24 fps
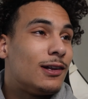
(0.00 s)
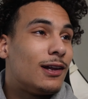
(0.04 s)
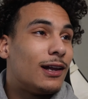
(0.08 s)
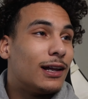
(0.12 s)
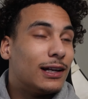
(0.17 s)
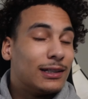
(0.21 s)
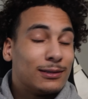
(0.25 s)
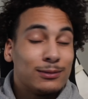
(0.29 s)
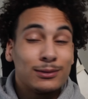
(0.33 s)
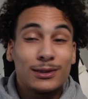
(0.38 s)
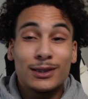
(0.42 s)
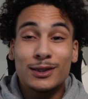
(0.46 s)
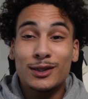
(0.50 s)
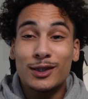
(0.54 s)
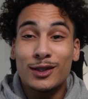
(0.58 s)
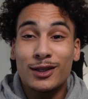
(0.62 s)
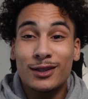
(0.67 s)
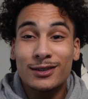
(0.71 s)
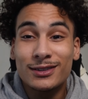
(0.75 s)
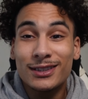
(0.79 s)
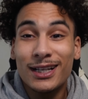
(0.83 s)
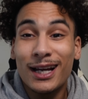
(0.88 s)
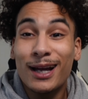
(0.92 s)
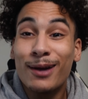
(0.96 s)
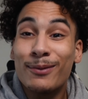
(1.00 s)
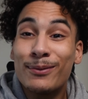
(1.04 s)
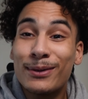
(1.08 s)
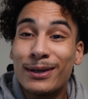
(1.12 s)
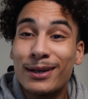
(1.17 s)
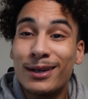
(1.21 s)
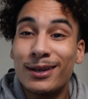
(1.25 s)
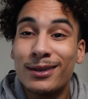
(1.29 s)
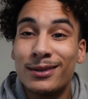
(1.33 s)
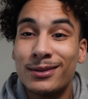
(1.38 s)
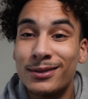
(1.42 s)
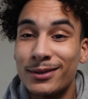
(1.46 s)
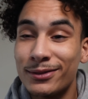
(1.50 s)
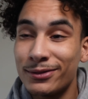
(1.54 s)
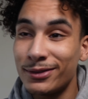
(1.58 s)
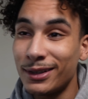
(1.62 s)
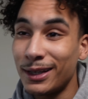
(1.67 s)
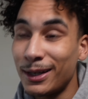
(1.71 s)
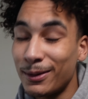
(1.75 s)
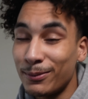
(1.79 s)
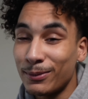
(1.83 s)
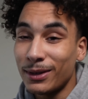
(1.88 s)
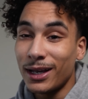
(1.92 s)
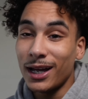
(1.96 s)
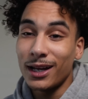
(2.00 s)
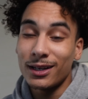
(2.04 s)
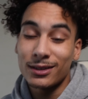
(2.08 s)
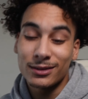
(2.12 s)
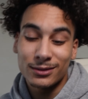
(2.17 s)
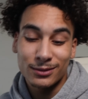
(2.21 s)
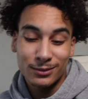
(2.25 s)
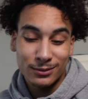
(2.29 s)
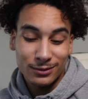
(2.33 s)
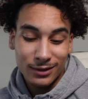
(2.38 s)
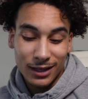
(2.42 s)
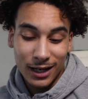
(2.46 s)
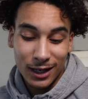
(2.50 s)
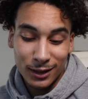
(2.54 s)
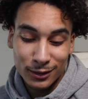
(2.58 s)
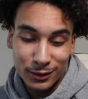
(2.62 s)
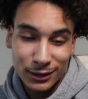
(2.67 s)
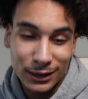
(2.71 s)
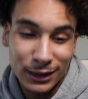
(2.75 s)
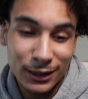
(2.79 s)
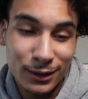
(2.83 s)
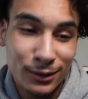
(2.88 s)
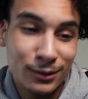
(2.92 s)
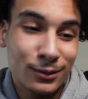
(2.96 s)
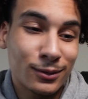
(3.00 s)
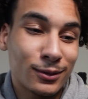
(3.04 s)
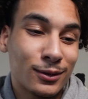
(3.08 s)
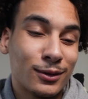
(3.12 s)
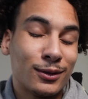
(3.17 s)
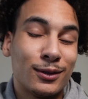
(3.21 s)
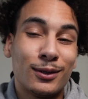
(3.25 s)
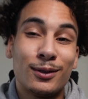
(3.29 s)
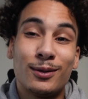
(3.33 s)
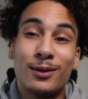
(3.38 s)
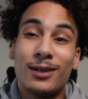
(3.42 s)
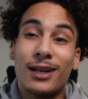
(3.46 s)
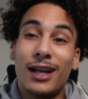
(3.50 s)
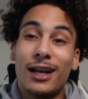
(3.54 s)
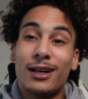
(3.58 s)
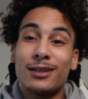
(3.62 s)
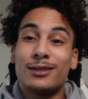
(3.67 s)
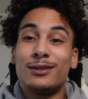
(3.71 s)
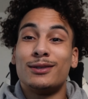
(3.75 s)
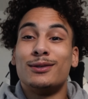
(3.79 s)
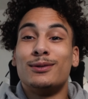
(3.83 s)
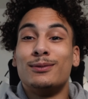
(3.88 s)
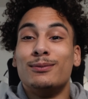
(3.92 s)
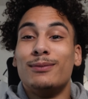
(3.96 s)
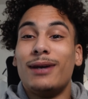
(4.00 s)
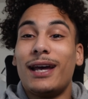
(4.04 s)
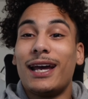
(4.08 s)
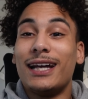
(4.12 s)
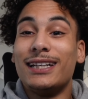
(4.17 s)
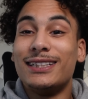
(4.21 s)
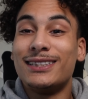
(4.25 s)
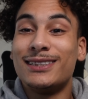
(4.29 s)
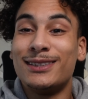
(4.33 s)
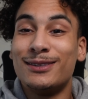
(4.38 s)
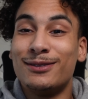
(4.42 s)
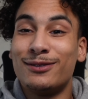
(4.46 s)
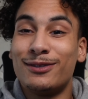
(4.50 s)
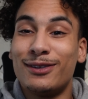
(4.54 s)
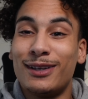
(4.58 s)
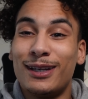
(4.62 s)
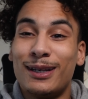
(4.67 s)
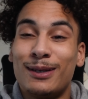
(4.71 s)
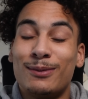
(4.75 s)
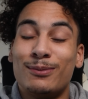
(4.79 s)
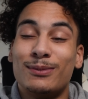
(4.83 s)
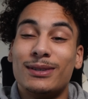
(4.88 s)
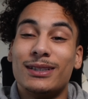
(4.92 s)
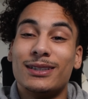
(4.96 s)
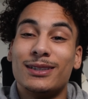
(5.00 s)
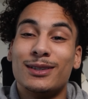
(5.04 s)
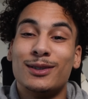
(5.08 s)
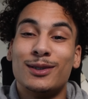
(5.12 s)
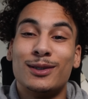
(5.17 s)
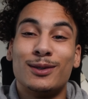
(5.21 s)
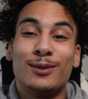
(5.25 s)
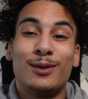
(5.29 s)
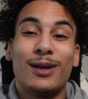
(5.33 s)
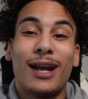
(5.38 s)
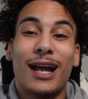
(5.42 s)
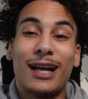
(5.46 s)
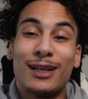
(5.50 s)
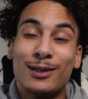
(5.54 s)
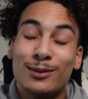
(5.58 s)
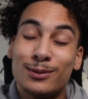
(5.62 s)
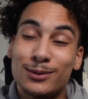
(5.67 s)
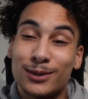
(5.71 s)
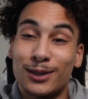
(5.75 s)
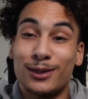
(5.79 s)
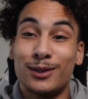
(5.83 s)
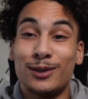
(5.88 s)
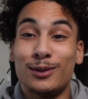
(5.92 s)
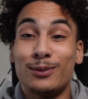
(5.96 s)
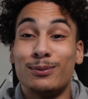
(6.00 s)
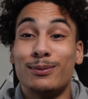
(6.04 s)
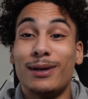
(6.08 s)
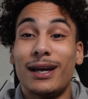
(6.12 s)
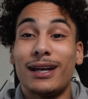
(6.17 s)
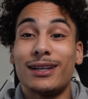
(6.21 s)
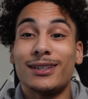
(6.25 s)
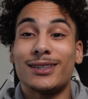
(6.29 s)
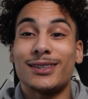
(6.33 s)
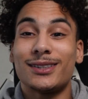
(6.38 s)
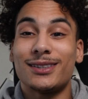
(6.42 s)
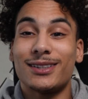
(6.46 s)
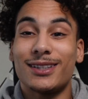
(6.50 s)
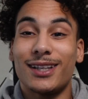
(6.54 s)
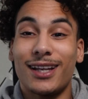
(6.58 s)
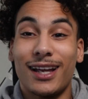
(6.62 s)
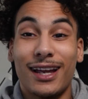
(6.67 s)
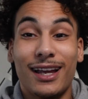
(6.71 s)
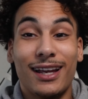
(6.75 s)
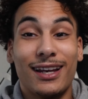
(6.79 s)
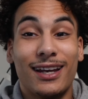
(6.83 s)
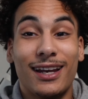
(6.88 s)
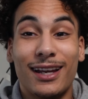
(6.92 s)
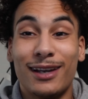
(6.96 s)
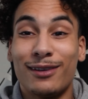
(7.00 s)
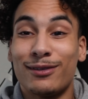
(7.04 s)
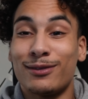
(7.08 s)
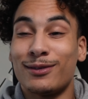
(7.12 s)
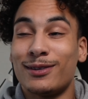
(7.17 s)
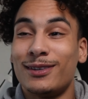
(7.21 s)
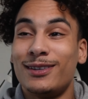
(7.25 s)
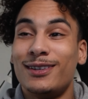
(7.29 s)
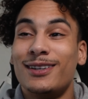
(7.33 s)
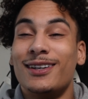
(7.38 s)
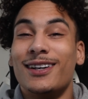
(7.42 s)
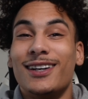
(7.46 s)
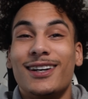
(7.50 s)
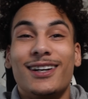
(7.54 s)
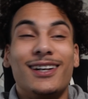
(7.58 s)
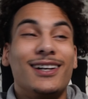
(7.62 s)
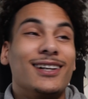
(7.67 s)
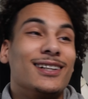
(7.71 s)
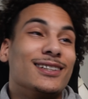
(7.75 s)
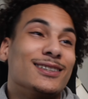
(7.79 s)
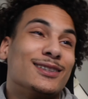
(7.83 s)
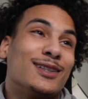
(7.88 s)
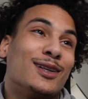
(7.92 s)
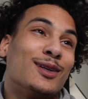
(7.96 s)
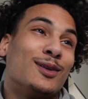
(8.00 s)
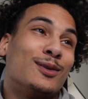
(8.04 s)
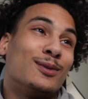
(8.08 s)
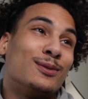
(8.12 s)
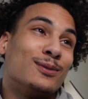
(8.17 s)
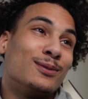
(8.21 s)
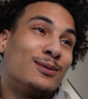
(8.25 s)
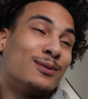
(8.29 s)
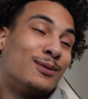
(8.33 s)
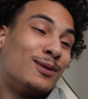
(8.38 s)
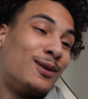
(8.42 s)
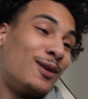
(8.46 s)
this was a long time ago. You feel me? I was out here doing what I do best. You feel me? Doing what I used to do best. It eh, different. So